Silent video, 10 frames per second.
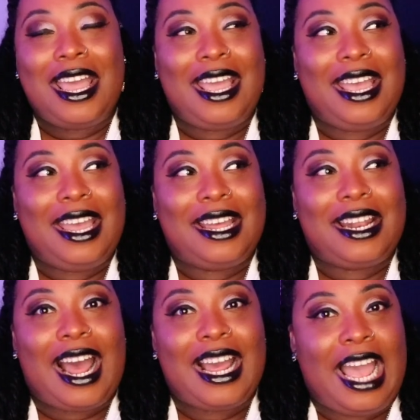
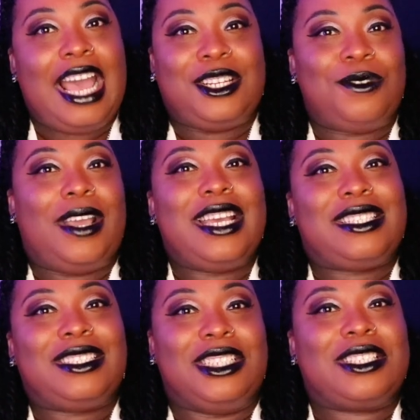And I had 2
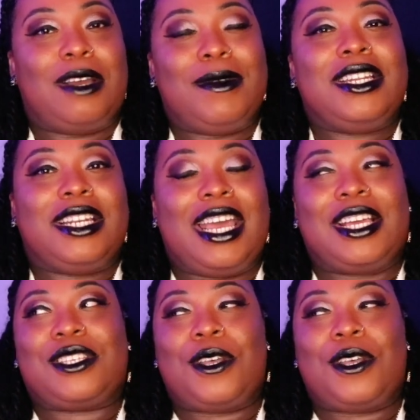cases just come in today.